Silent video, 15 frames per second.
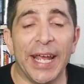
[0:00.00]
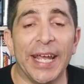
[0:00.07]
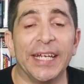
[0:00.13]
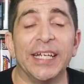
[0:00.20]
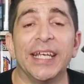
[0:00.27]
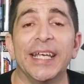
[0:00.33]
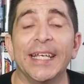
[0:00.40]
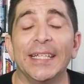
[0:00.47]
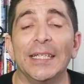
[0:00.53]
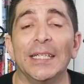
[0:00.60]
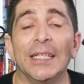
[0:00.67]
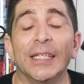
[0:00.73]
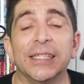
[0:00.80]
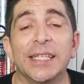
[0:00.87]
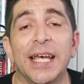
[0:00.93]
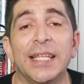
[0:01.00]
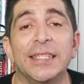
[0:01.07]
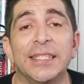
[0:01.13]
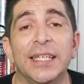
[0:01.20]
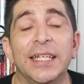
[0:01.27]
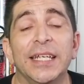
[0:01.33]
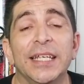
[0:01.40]
and the
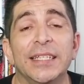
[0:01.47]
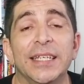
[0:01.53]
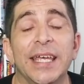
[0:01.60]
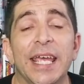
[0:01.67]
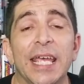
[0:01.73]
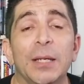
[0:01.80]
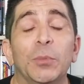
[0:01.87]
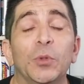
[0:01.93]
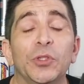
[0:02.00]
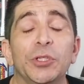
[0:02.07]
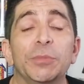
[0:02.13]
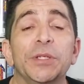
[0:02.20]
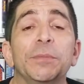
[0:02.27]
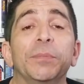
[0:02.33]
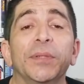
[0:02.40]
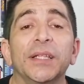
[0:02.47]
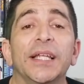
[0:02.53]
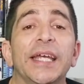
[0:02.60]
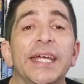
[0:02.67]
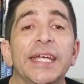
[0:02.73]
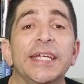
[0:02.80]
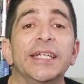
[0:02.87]
headset is able to be
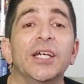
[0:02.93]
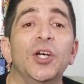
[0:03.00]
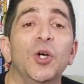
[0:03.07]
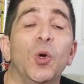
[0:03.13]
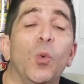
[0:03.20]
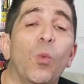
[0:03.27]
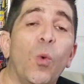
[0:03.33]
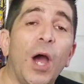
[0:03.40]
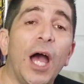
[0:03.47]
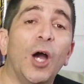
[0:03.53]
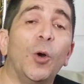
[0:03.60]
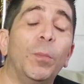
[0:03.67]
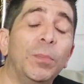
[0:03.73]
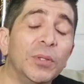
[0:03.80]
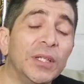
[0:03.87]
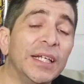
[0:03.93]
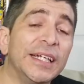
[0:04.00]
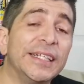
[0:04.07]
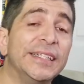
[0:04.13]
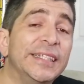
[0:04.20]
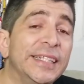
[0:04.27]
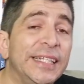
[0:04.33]
played while
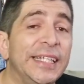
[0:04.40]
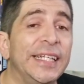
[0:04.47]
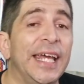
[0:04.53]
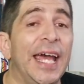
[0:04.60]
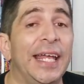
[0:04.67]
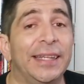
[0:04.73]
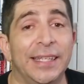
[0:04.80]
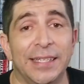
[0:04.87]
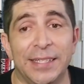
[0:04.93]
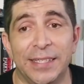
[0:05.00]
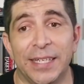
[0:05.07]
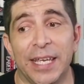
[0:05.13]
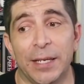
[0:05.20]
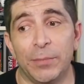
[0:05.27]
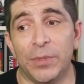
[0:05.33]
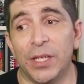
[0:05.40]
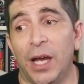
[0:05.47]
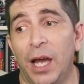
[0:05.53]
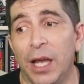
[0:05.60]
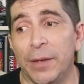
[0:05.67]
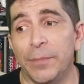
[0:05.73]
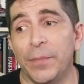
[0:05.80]
plugged in at the same
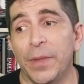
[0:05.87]
time.